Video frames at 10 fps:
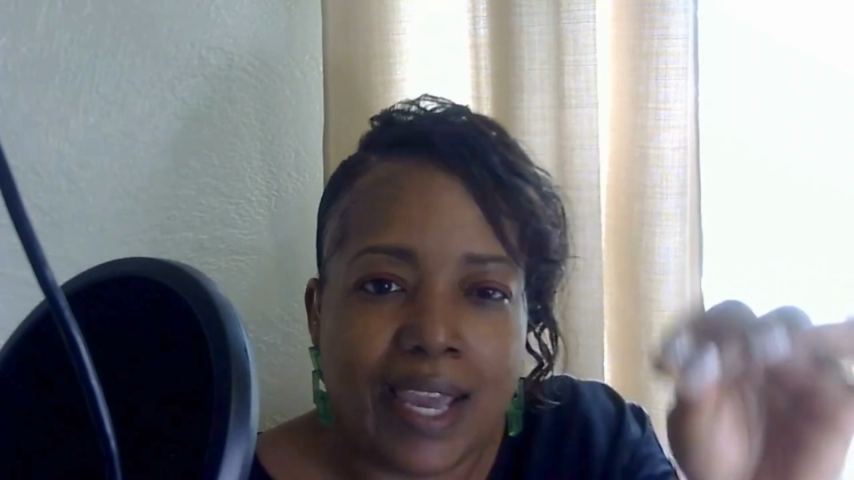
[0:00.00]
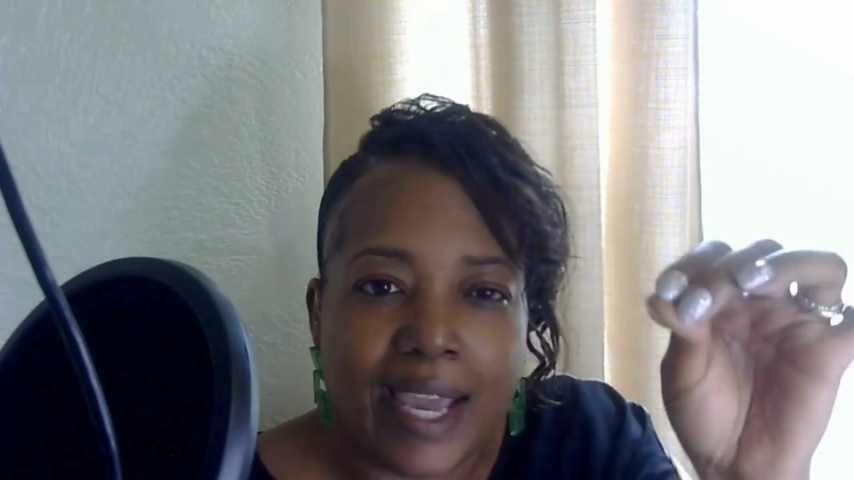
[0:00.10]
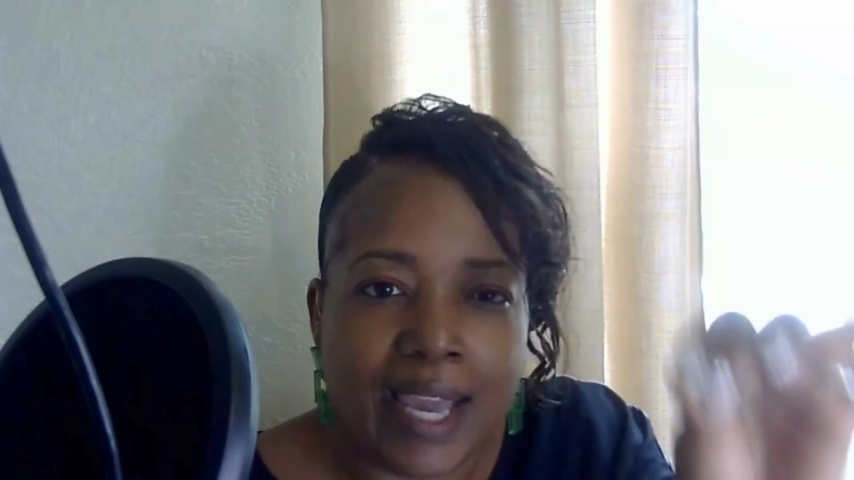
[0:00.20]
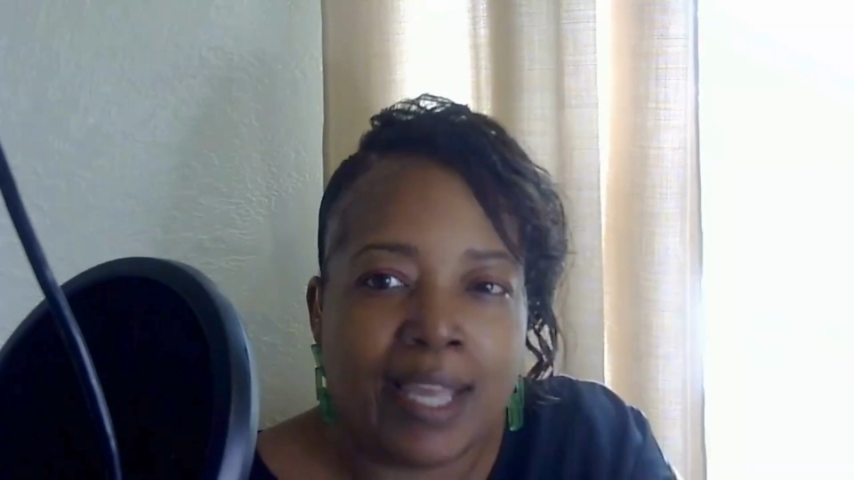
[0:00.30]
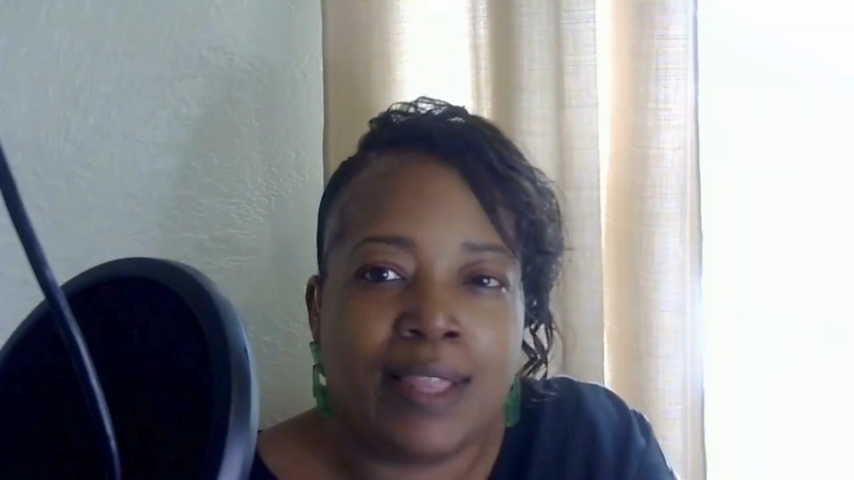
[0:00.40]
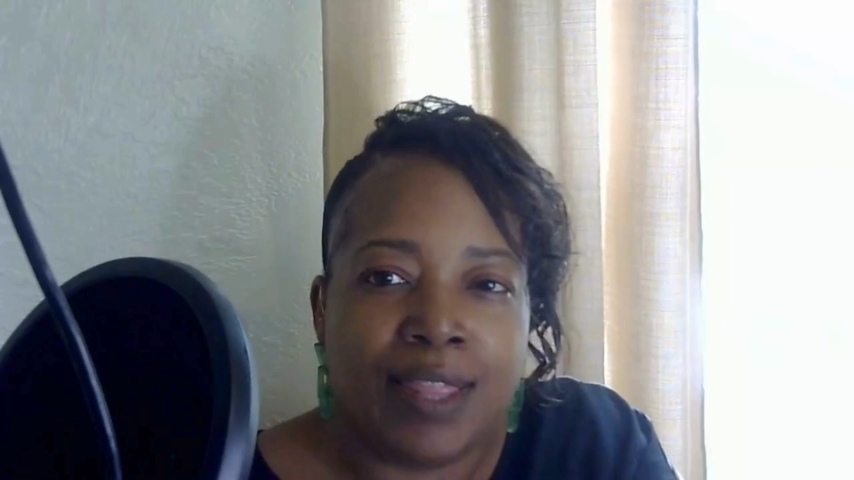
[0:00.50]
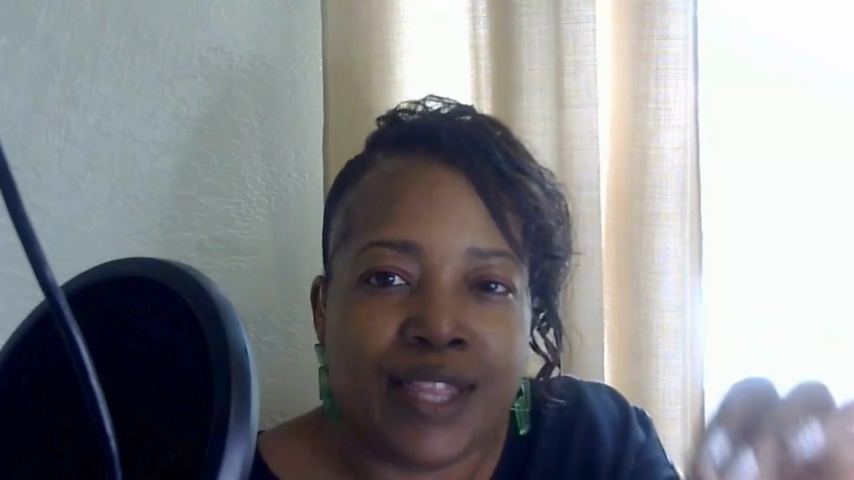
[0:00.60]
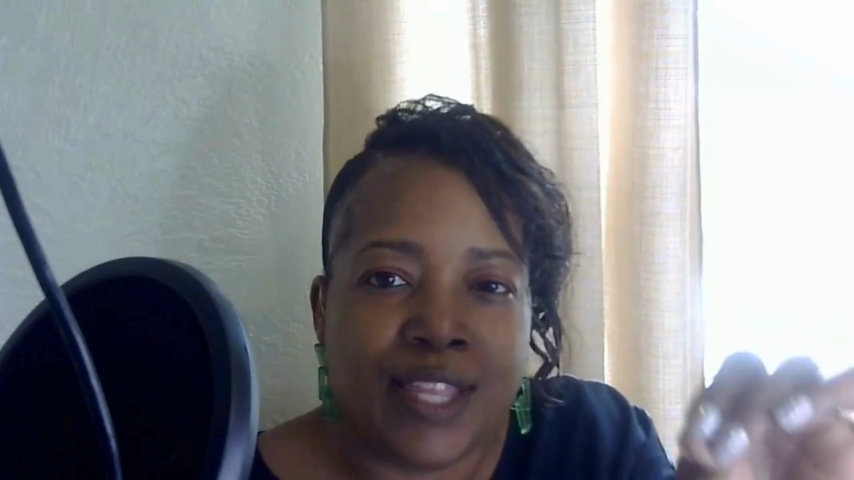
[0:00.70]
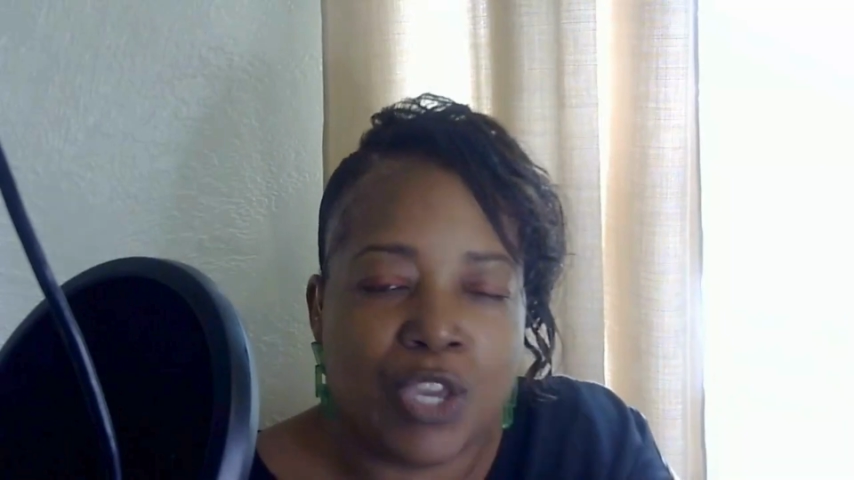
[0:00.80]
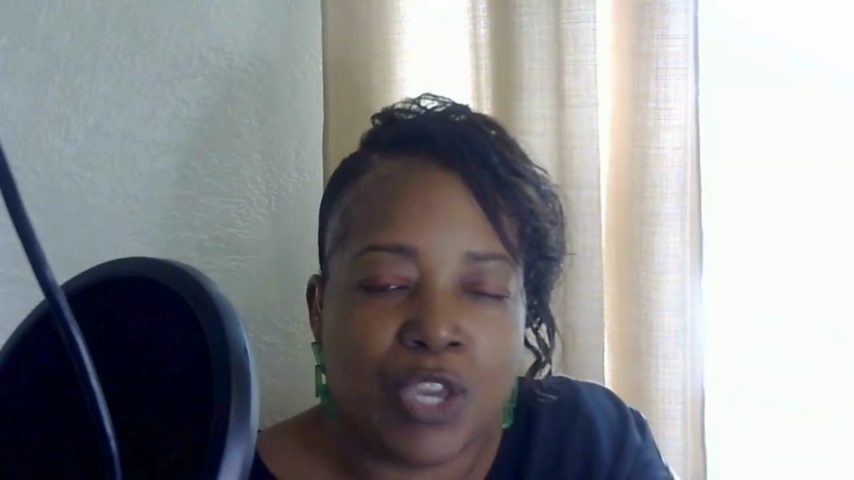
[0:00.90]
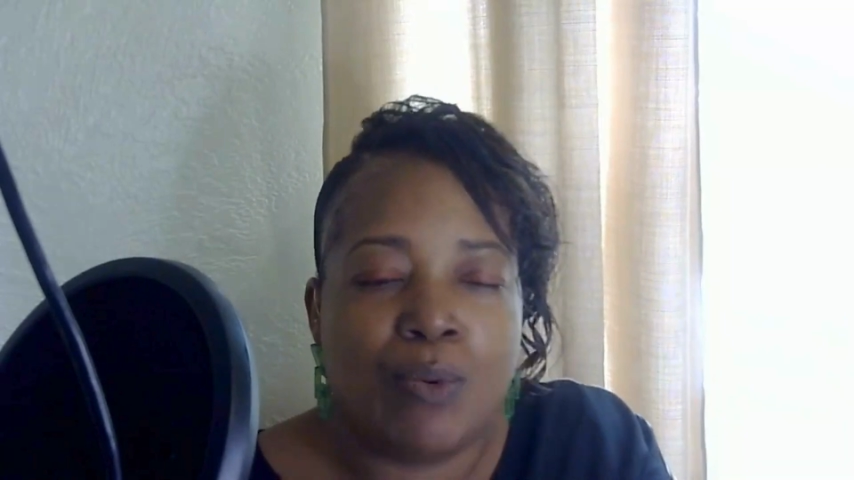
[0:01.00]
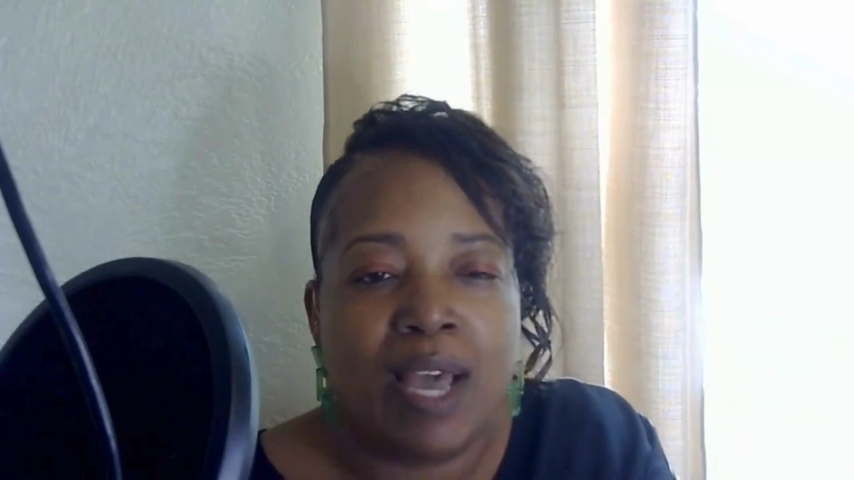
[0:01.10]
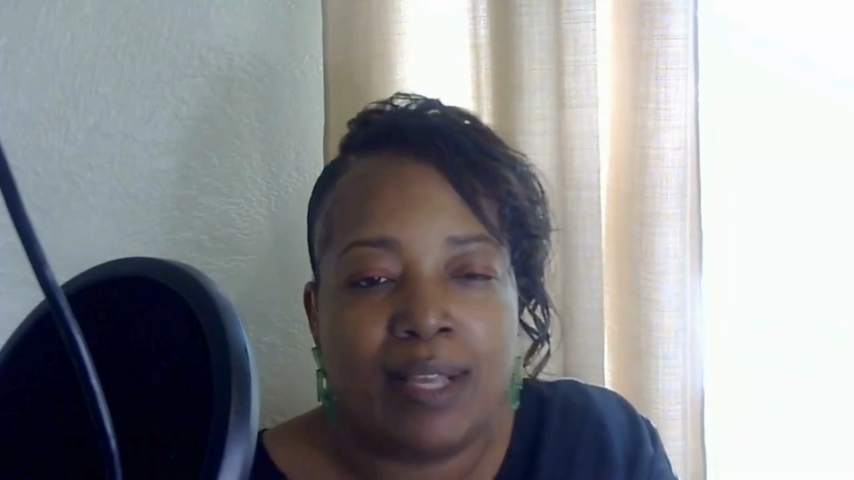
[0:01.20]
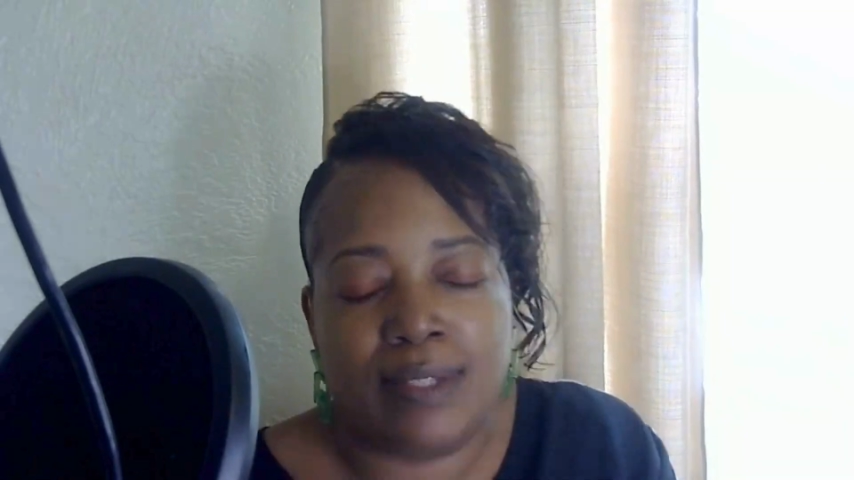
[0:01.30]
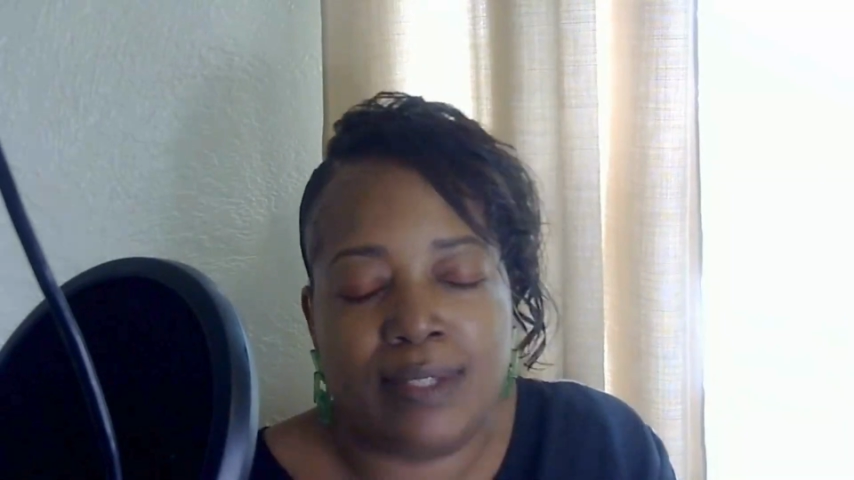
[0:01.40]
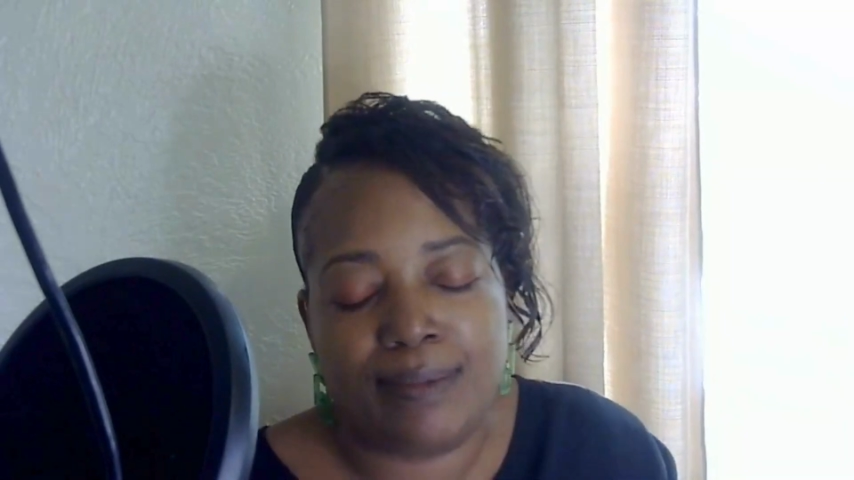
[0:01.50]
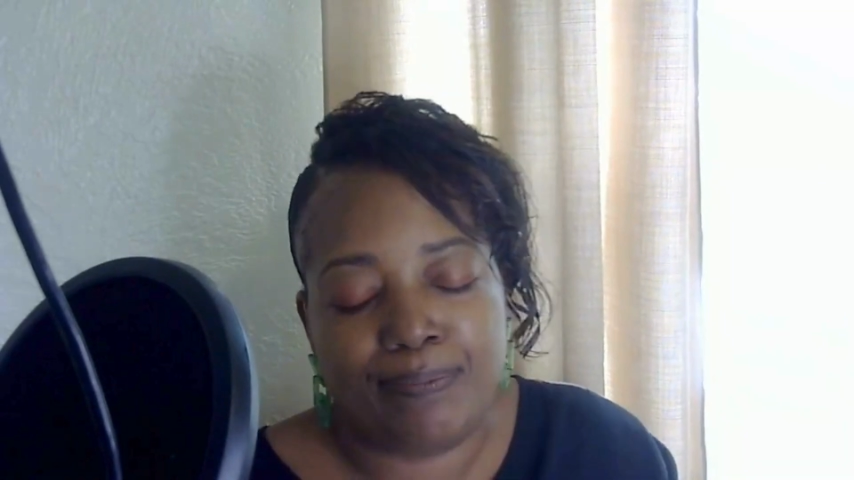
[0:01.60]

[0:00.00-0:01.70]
in the US.